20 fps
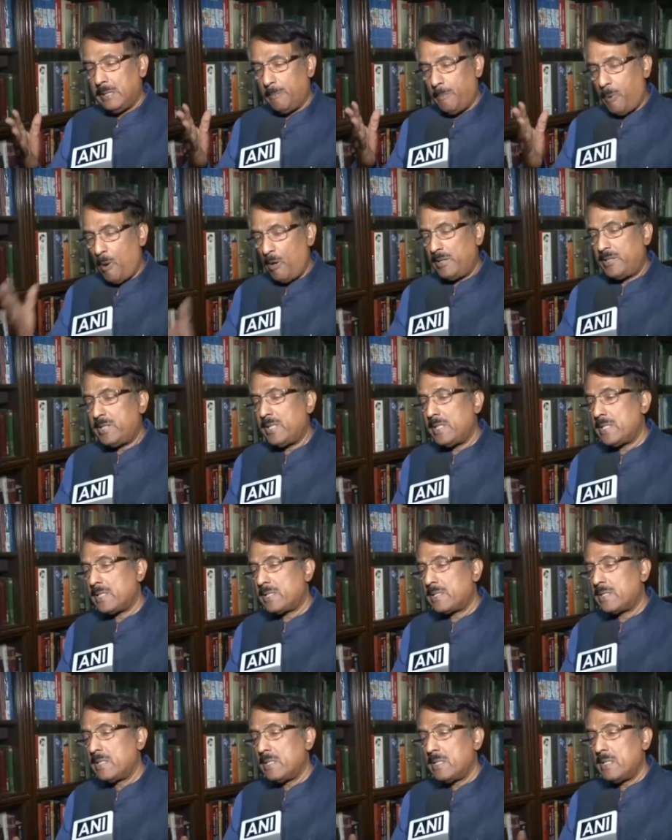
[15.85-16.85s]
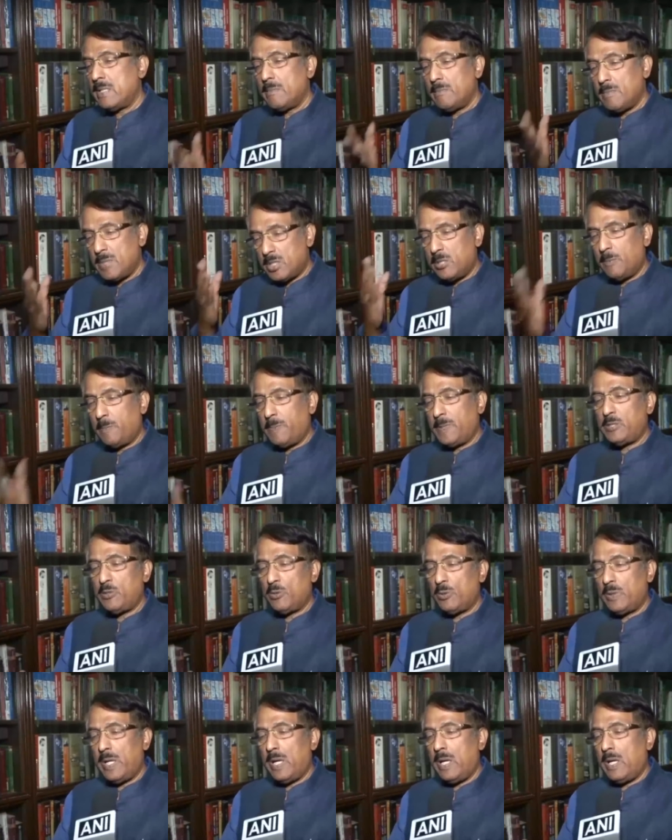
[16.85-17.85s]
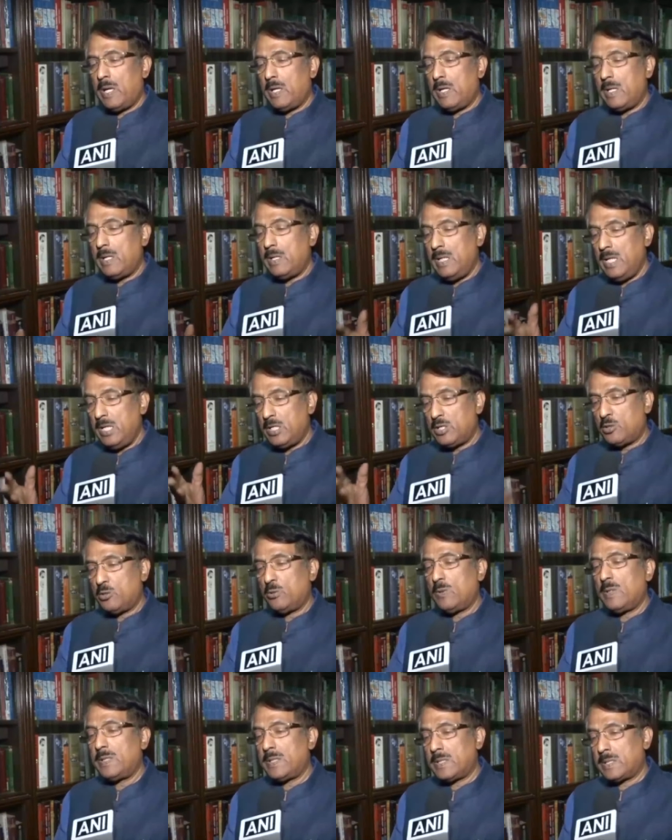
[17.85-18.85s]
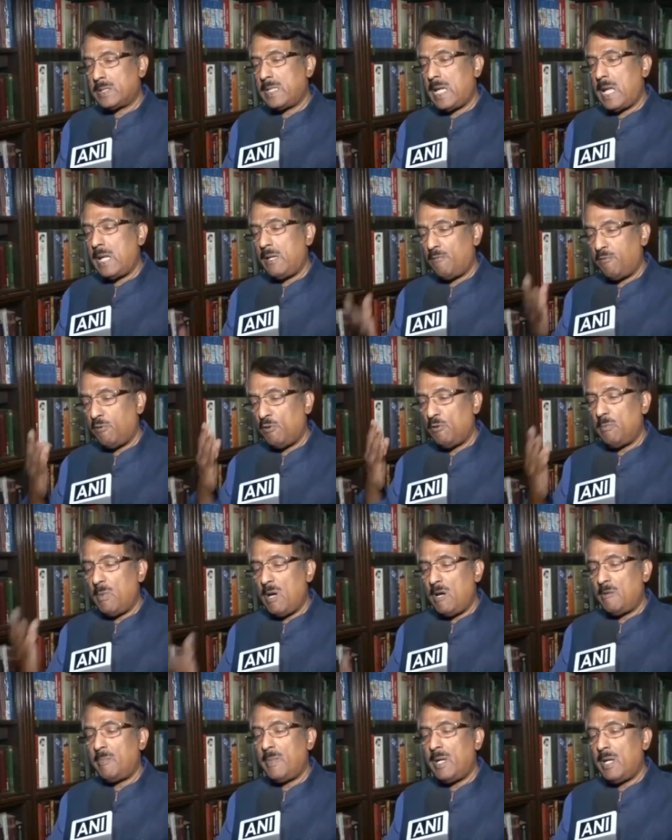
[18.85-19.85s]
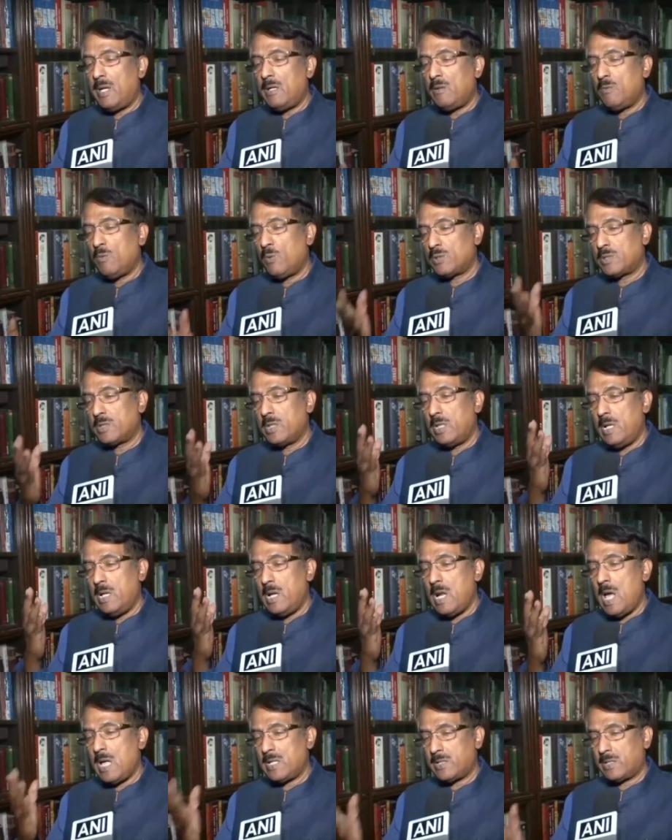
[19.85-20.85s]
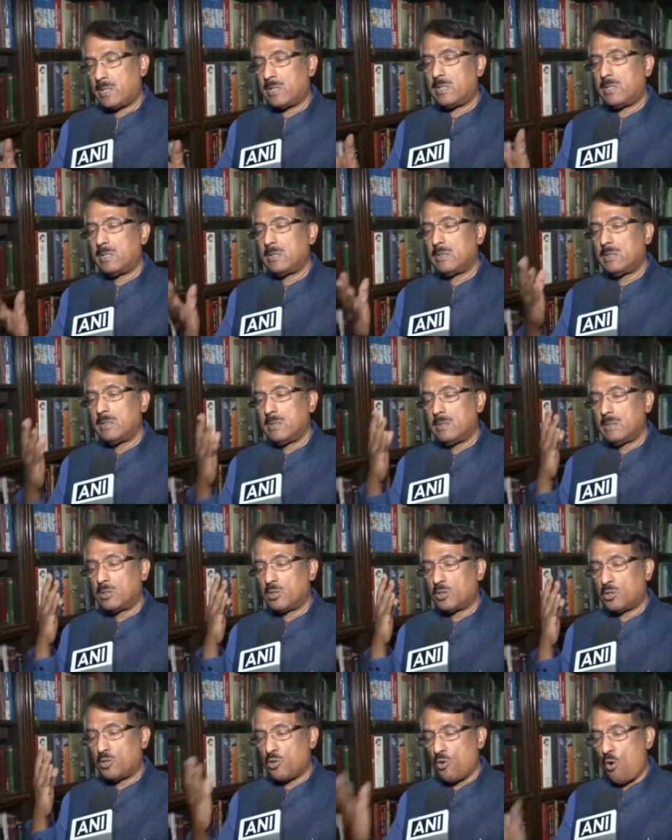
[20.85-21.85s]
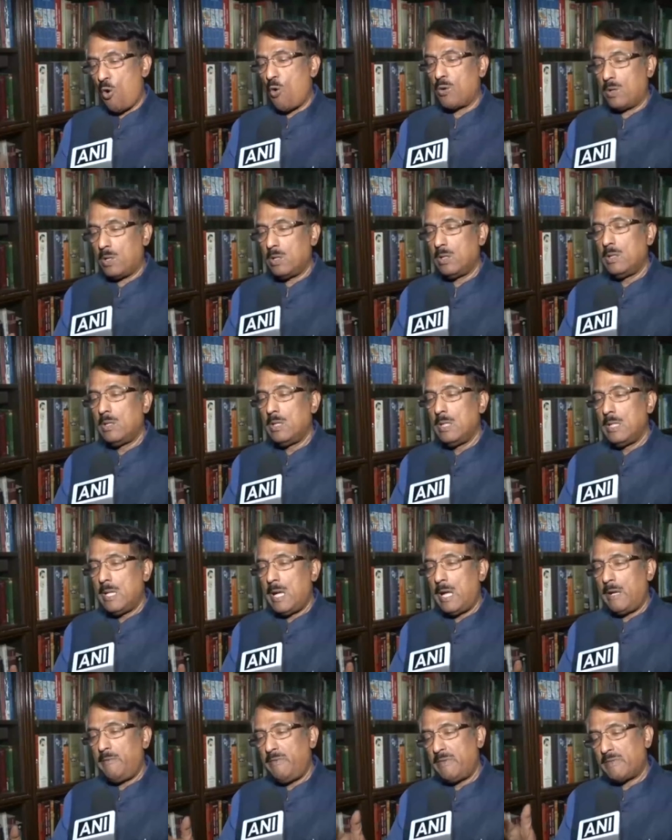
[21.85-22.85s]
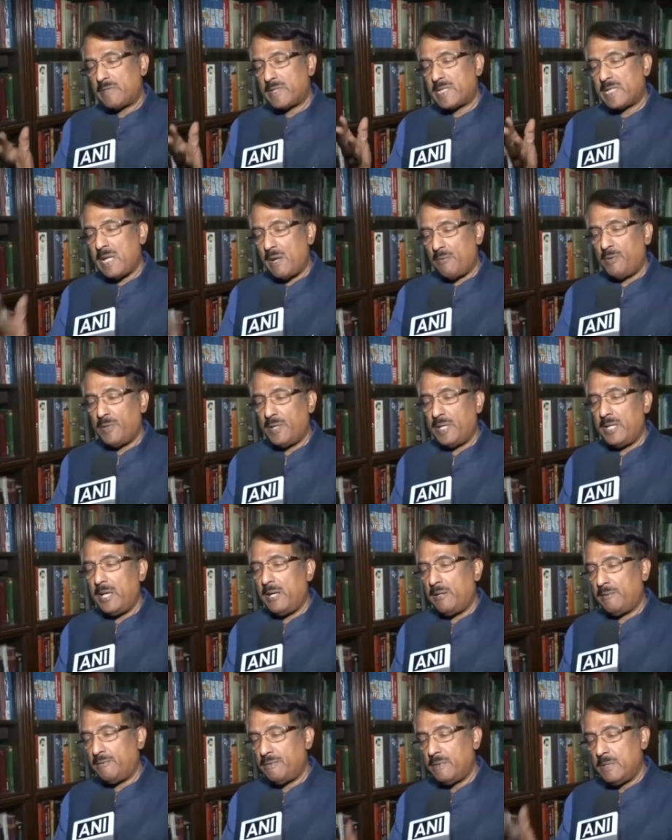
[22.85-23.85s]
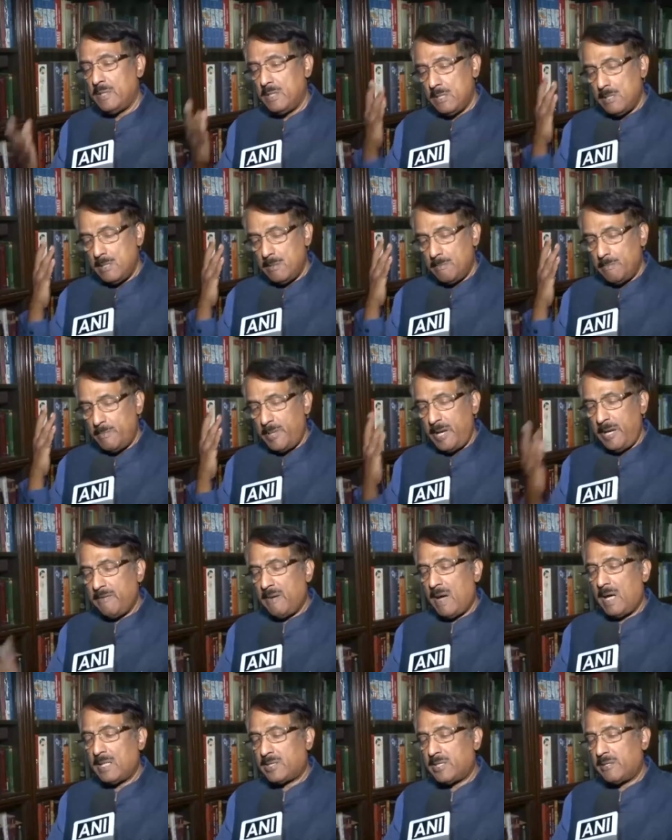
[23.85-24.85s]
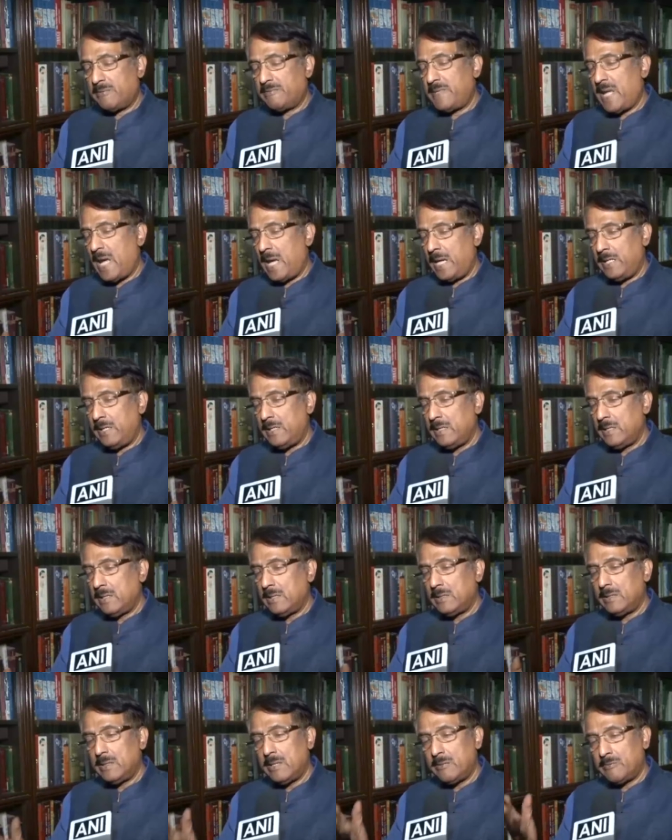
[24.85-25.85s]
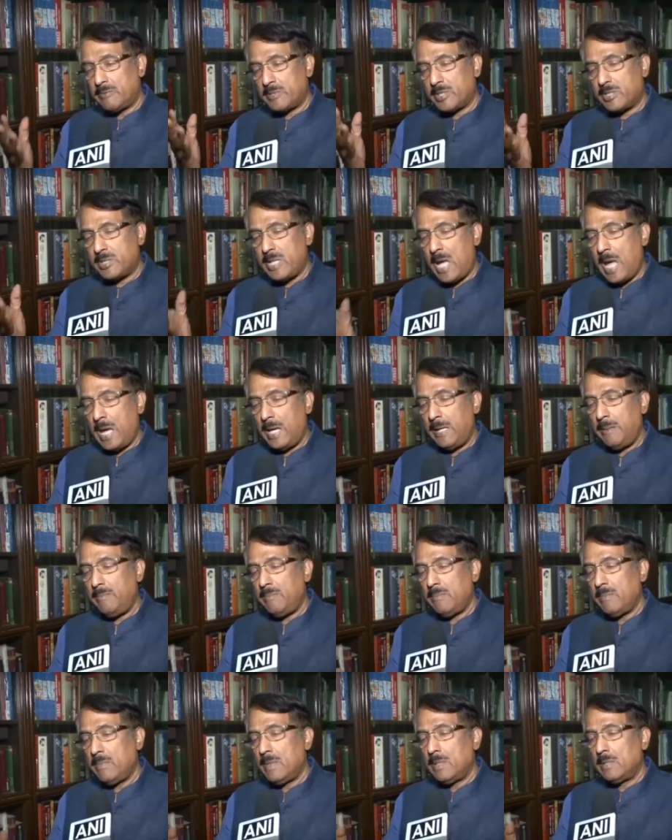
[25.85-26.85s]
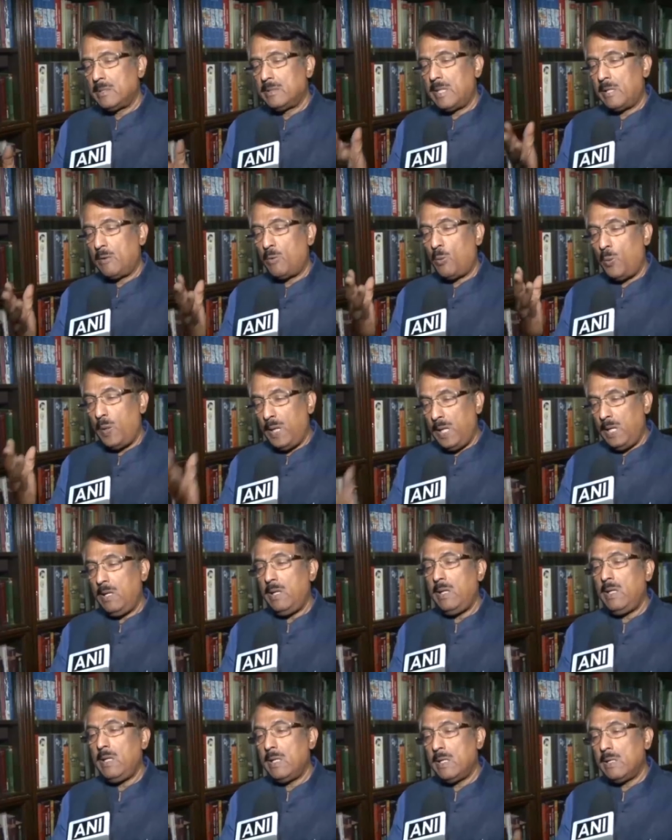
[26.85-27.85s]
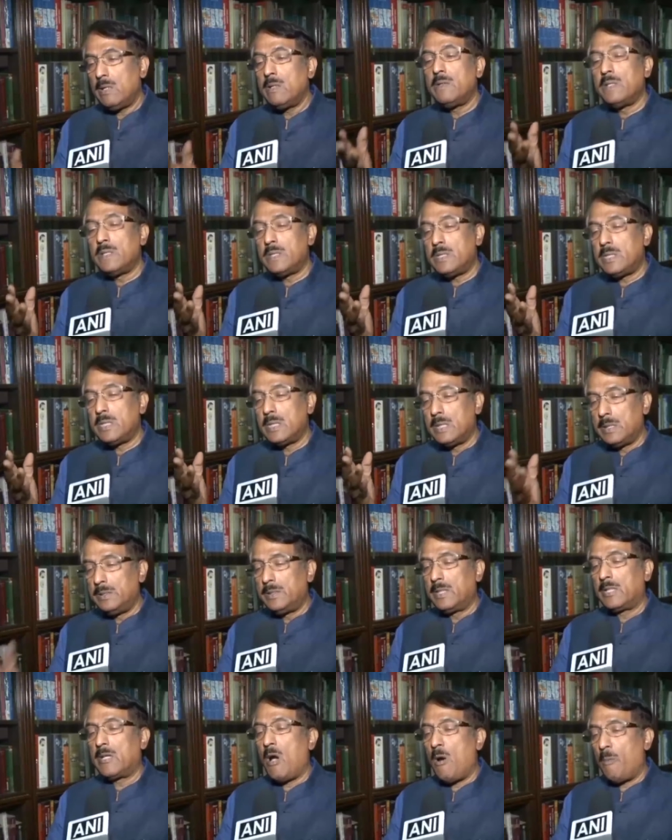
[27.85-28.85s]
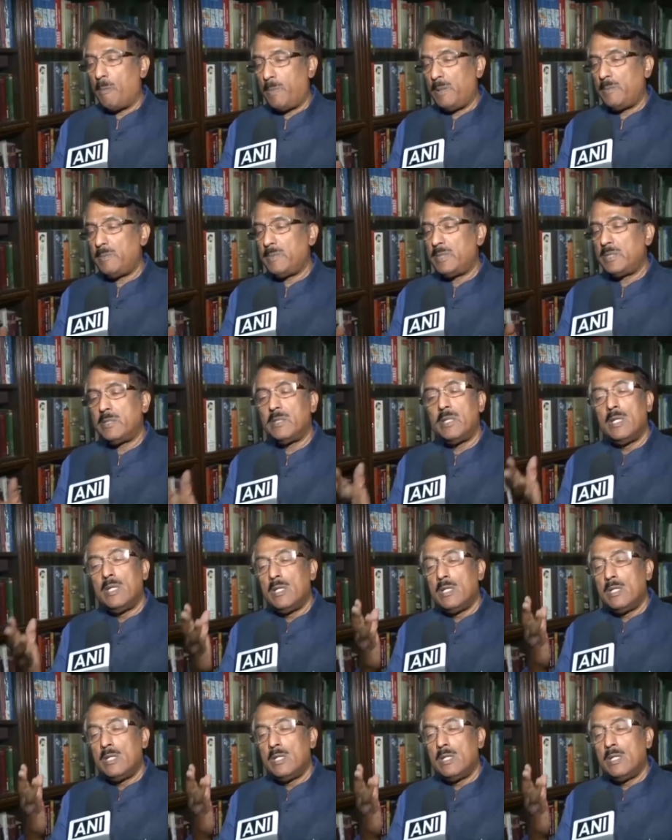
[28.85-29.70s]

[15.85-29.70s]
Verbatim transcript: The point is, Mr. Pitroda needs to understand Pulwama was the last stroke, and we have suffered enough. Brave hearts have died. There was time that we return the compliment